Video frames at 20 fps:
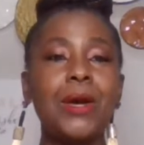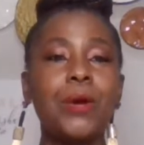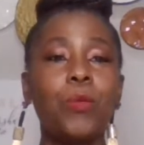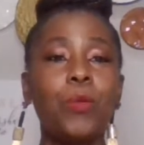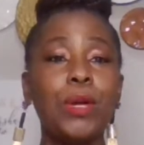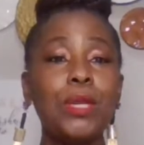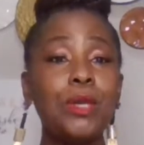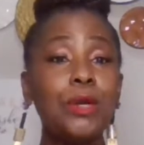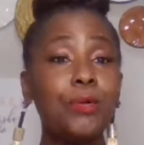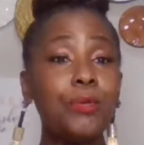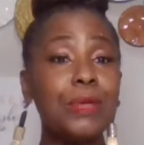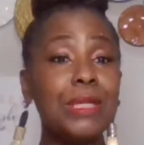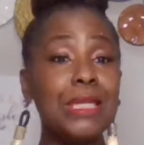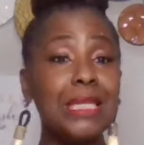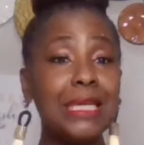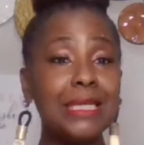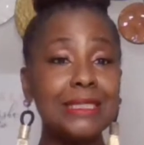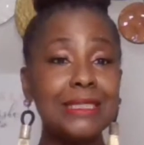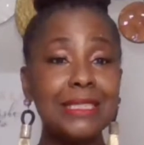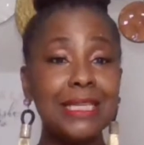When you're
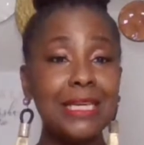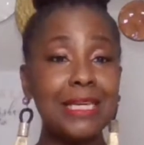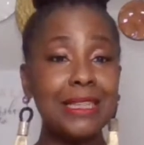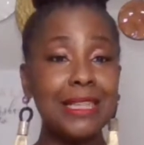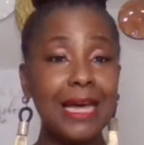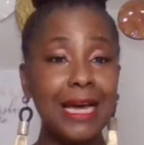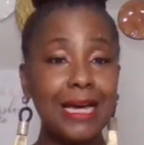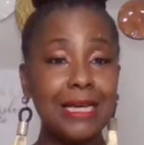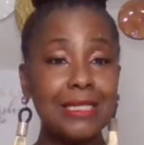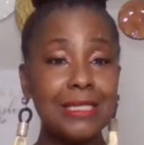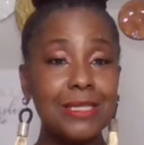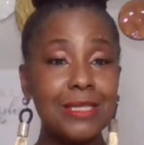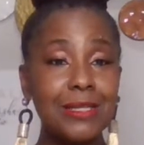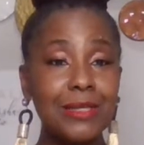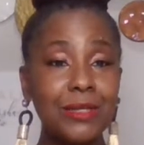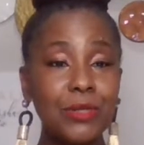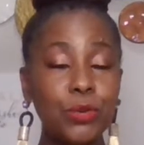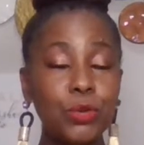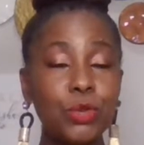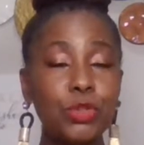releasing that,
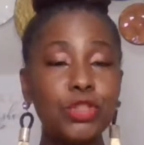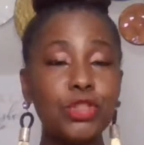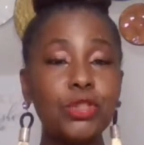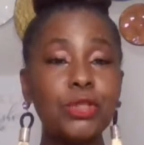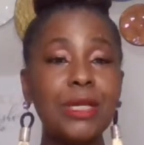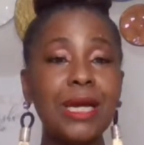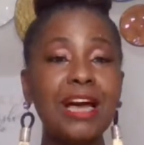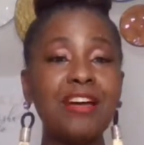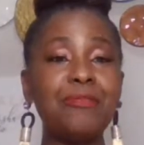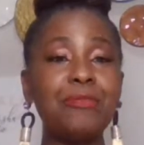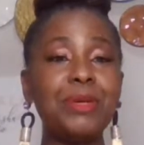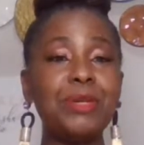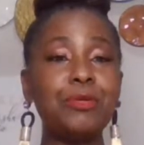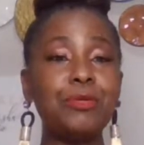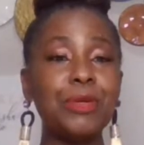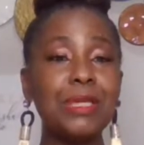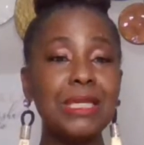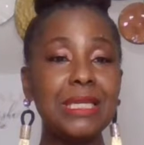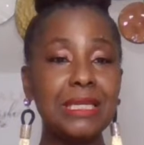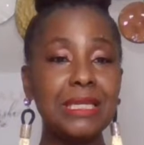you should have been
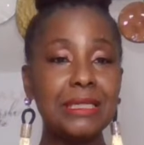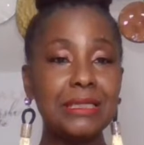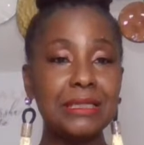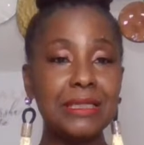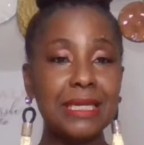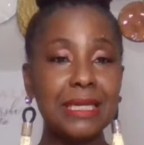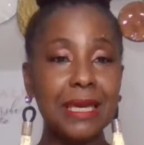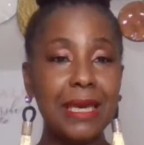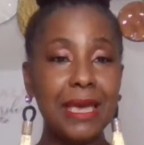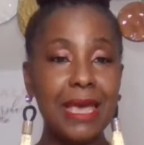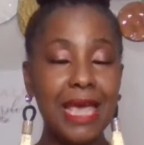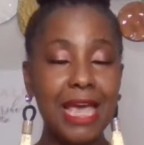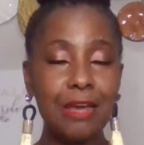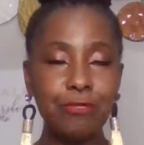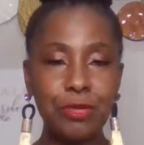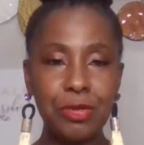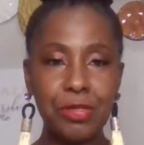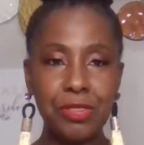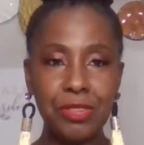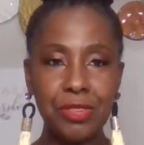releasing
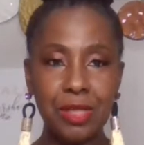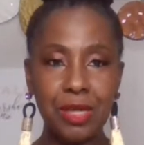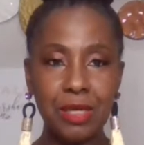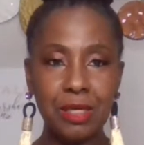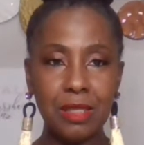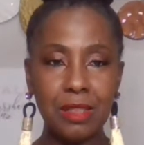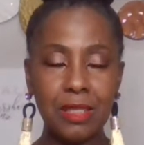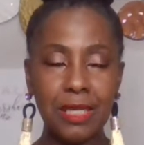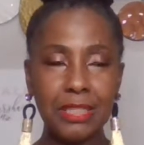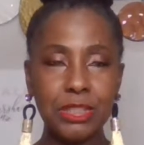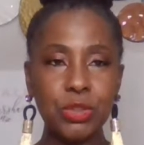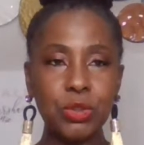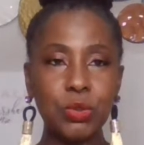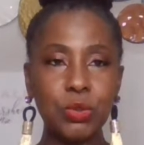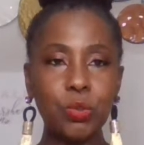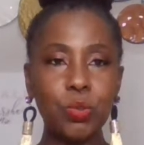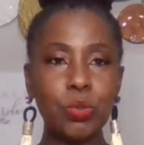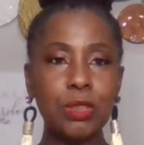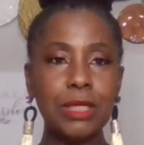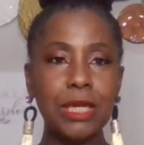everything that you
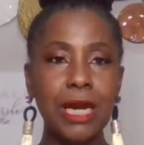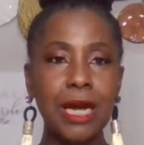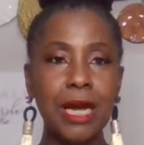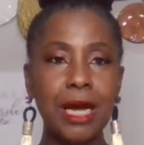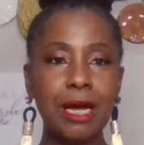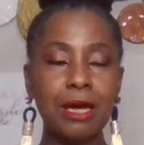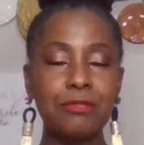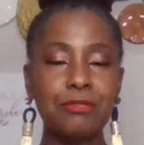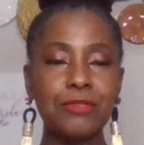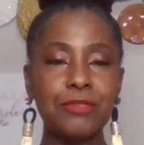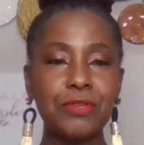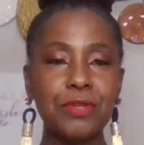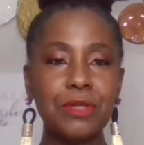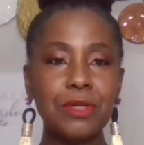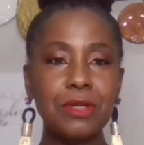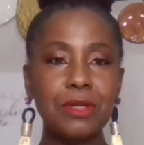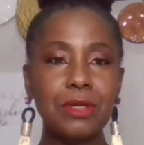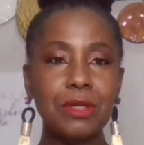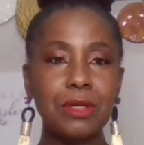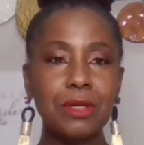would have
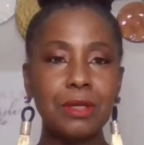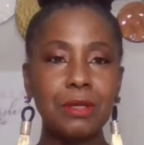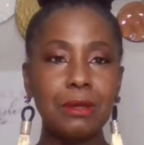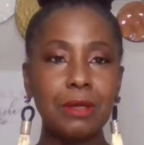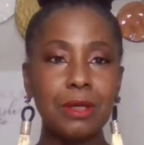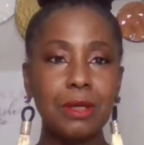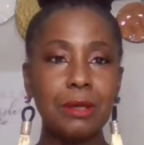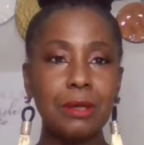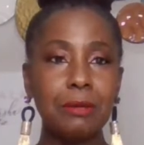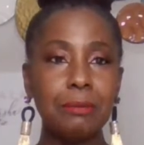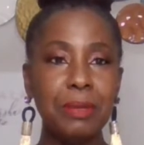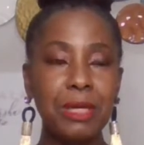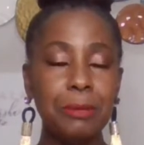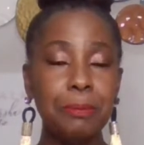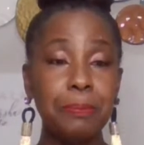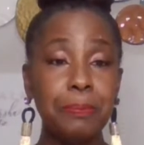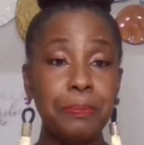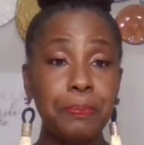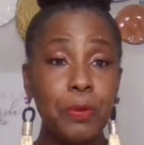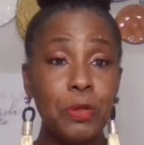
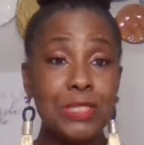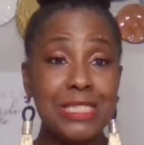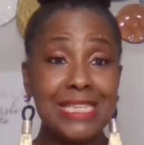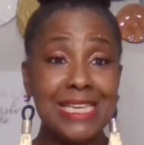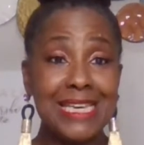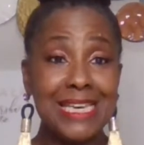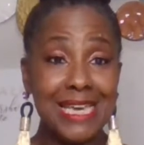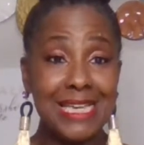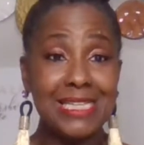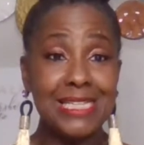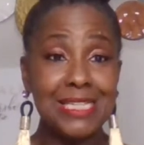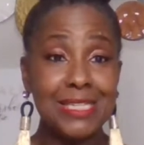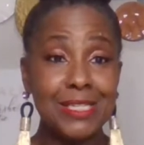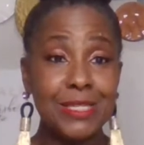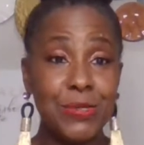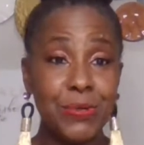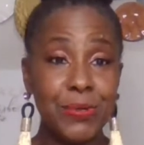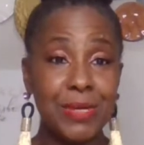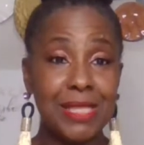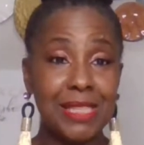been putting into
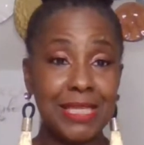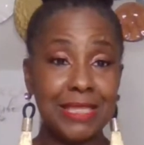doing